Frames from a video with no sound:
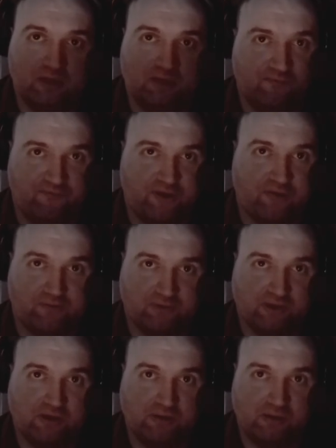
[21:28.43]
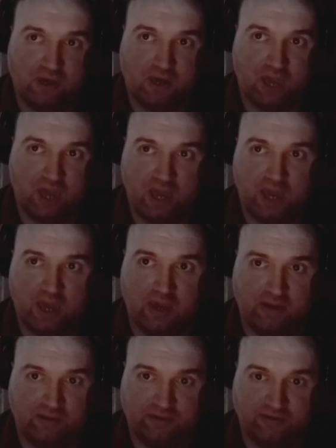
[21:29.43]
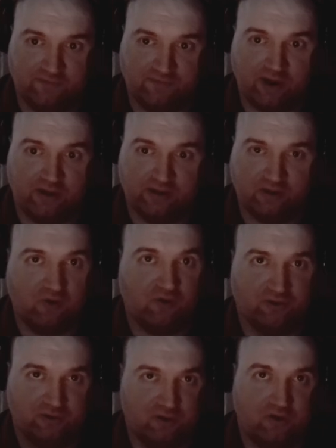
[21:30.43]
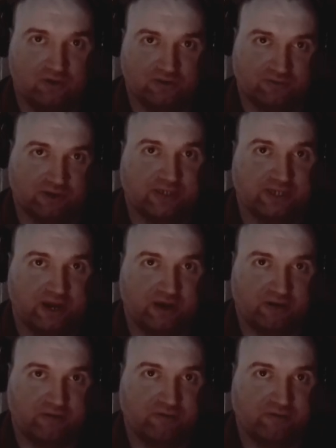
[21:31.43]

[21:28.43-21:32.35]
federally, and they're violating all the laws right there.